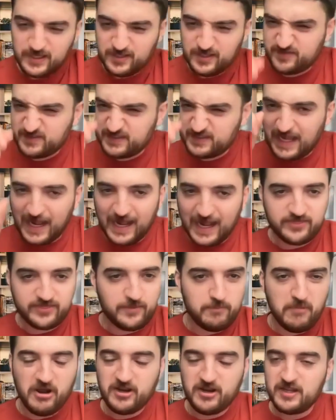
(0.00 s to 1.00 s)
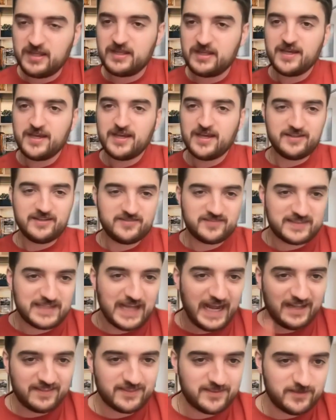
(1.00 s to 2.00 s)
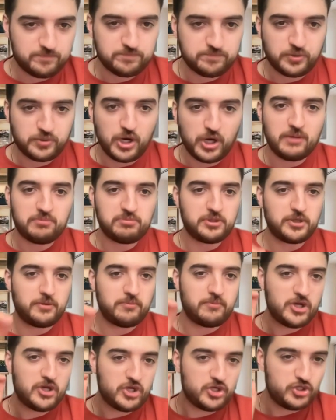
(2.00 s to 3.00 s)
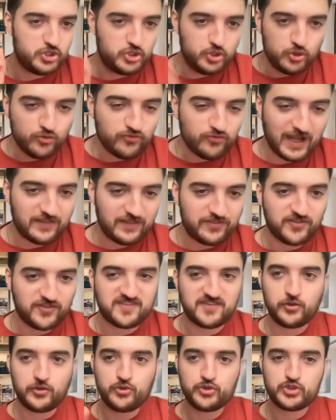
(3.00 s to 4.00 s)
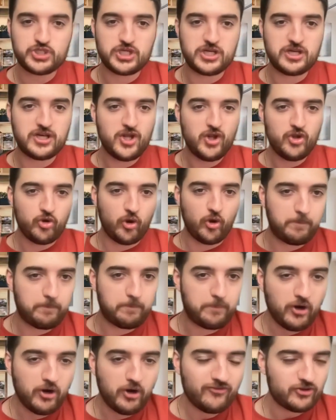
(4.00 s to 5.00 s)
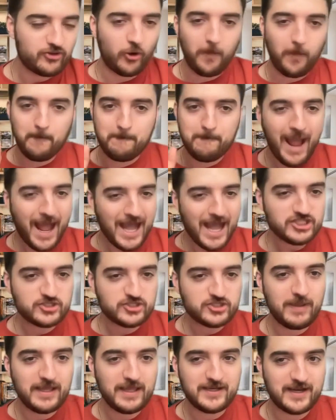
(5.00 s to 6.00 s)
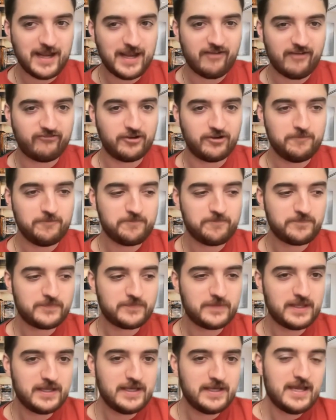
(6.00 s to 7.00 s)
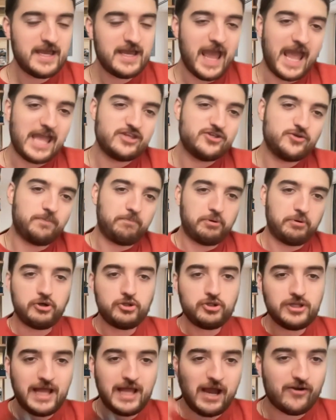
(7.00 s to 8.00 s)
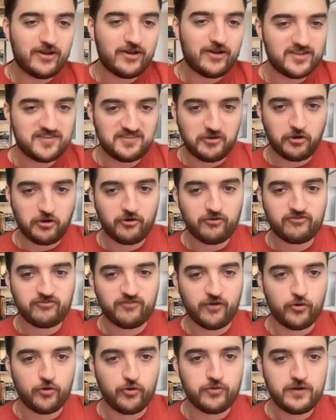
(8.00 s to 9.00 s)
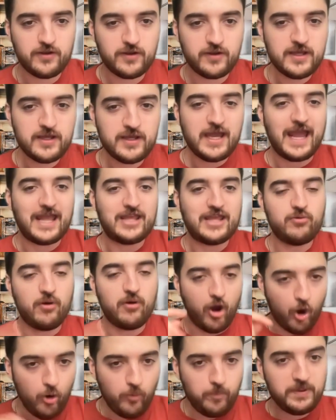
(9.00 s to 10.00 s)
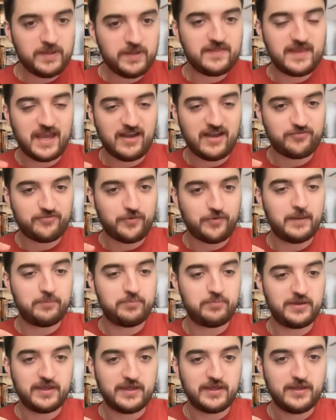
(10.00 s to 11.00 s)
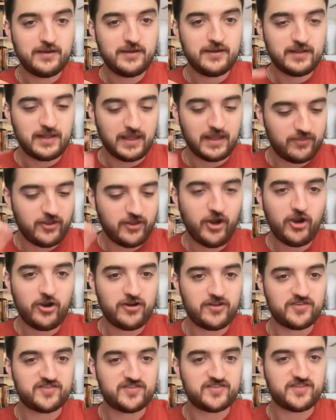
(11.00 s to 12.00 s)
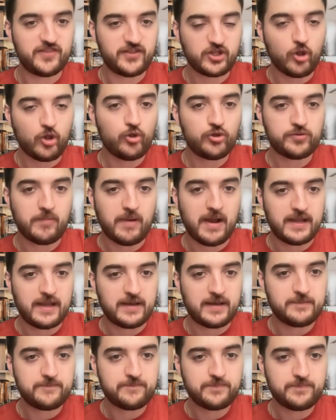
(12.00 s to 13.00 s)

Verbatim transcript: He's got the money. He's got the problem. You've got the solution. You're a, per- you're a match made in heaven. And you pull out his or her phone and you open the FYP, and there it is the gold mine.